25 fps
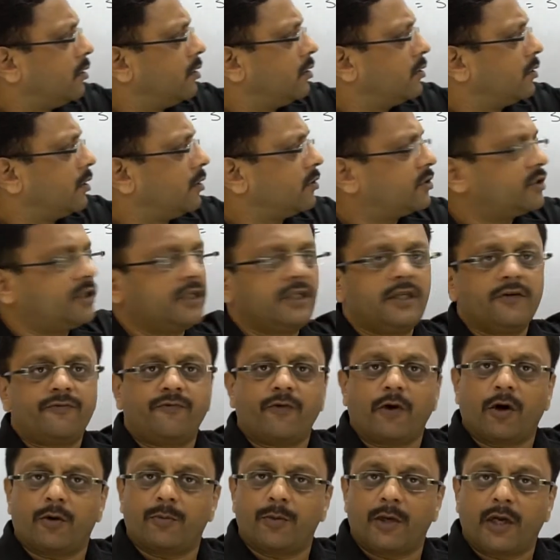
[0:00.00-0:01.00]
Now see the
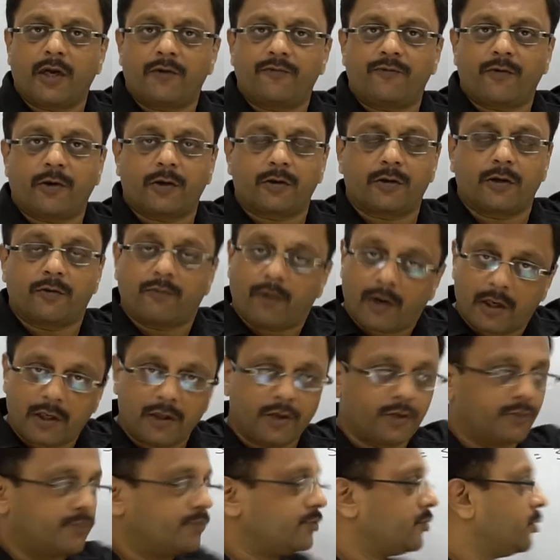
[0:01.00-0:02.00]
formula for the
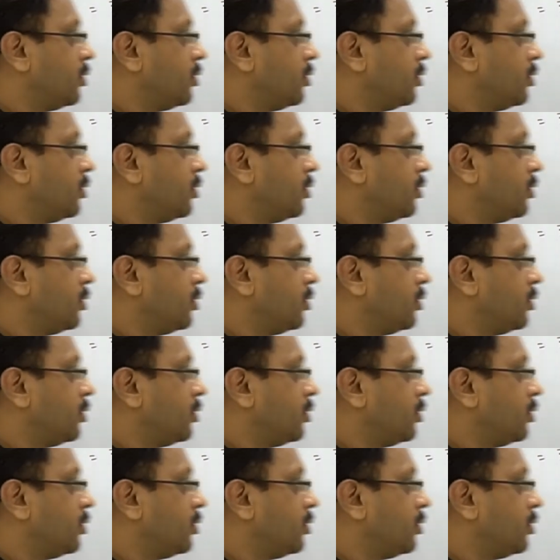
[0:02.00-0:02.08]
volume.